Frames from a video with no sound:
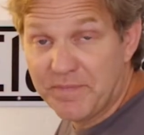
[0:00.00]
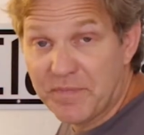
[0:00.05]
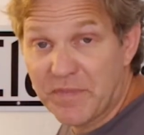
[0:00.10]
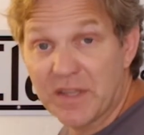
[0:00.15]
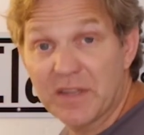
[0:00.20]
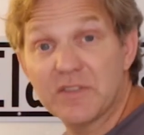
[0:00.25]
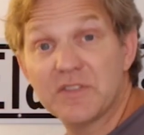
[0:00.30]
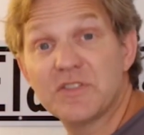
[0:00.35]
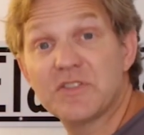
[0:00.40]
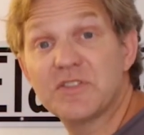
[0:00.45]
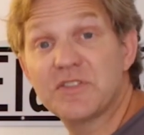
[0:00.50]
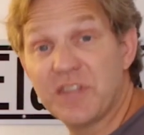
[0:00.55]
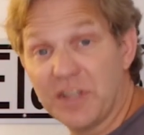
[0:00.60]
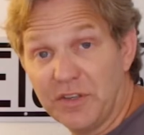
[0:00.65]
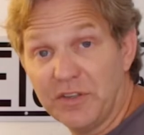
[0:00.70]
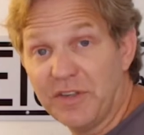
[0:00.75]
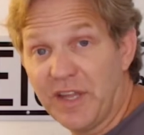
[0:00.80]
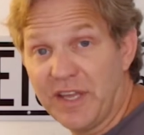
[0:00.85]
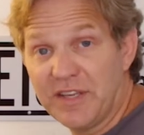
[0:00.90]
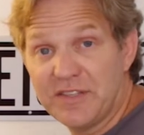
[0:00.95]

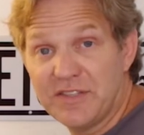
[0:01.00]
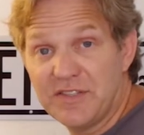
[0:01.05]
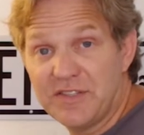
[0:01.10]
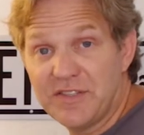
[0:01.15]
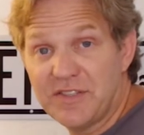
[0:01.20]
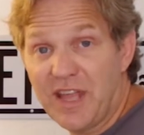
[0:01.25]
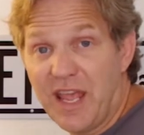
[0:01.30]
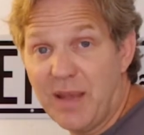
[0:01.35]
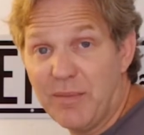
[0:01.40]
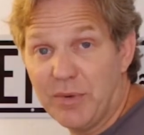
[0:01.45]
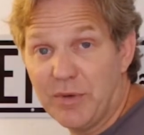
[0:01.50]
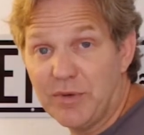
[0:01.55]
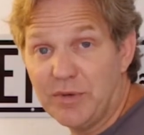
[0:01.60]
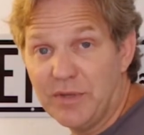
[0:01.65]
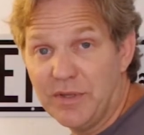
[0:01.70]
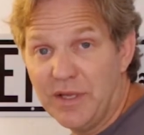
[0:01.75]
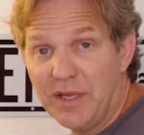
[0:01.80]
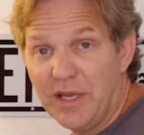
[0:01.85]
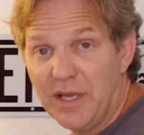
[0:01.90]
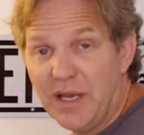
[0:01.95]
still nice and
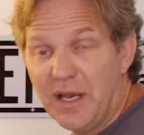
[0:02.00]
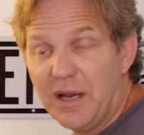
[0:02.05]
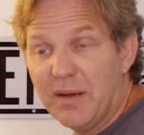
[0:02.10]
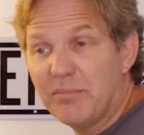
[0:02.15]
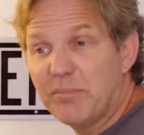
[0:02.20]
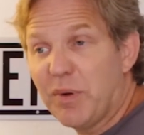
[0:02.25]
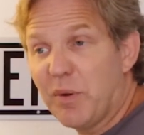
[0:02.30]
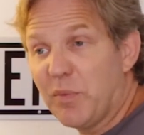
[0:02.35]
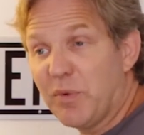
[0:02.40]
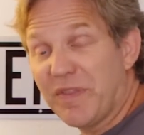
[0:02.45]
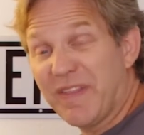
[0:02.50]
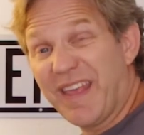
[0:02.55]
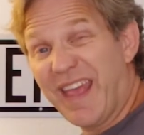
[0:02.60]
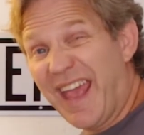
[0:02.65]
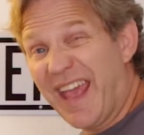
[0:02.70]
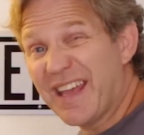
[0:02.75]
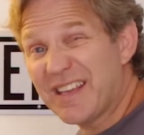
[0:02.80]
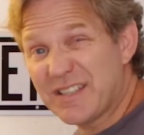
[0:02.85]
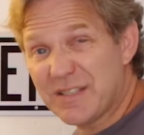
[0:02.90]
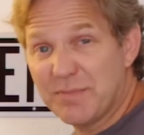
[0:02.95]
stable, but with
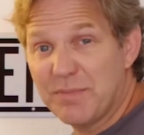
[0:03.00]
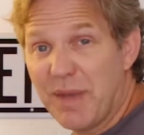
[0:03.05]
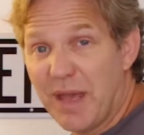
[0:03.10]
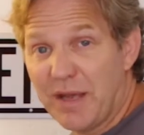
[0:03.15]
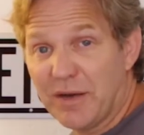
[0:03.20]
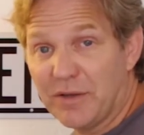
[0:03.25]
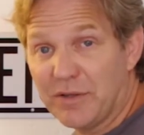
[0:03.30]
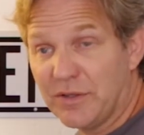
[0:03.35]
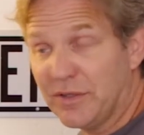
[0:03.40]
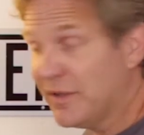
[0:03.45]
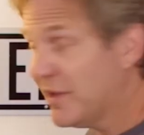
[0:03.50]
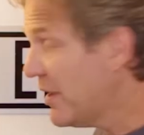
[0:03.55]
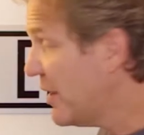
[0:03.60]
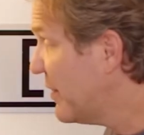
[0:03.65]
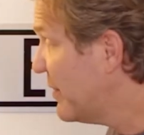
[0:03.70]
cast metal,